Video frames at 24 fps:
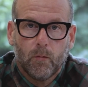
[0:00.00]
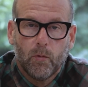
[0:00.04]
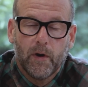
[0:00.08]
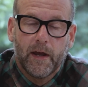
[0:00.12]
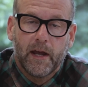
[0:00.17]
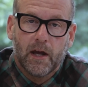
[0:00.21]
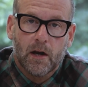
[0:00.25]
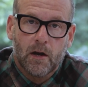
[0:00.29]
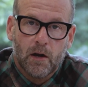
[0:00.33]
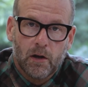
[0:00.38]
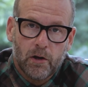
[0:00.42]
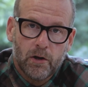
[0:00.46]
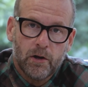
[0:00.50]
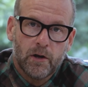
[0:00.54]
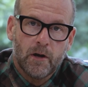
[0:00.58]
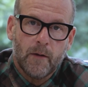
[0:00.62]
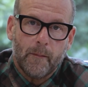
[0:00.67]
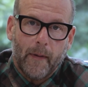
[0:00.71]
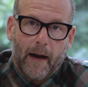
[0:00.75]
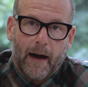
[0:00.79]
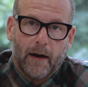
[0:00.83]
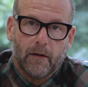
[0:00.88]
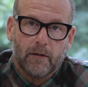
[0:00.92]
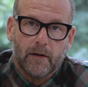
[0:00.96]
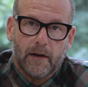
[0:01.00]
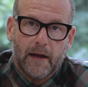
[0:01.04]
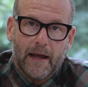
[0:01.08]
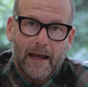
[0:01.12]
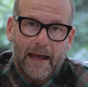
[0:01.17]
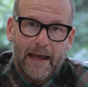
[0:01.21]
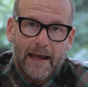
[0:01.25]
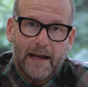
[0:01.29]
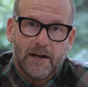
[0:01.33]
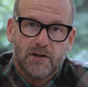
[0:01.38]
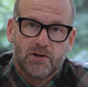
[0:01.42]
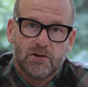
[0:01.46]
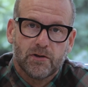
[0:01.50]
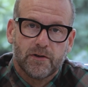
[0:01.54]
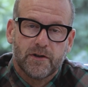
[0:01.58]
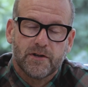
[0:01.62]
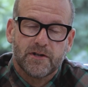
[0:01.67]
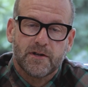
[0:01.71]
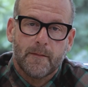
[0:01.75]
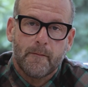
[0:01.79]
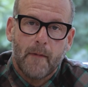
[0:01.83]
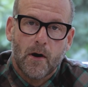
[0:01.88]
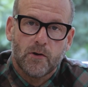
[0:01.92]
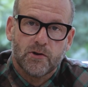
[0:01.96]
We can learn about each
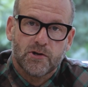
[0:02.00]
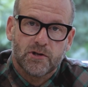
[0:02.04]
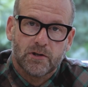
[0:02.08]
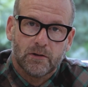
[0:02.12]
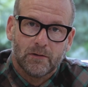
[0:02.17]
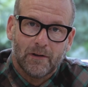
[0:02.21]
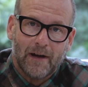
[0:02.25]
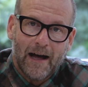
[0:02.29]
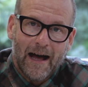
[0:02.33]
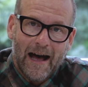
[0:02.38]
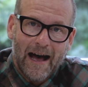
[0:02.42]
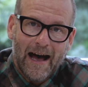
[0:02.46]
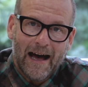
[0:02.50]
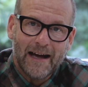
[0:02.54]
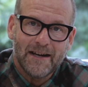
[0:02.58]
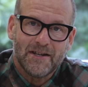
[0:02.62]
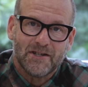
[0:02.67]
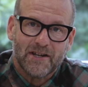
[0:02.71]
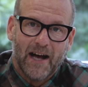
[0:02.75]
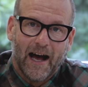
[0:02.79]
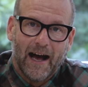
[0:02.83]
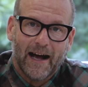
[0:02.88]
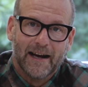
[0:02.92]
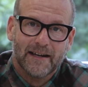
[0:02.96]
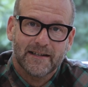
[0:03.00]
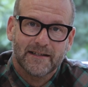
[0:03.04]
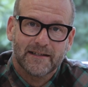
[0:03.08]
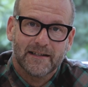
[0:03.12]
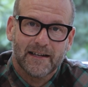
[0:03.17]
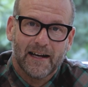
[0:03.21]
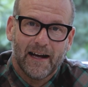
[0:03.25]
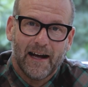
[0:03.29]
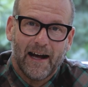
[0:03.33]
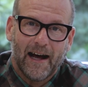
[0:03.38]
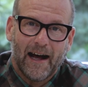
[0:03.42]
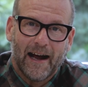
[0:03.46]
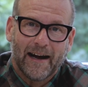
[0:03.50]
other's emotional hijacks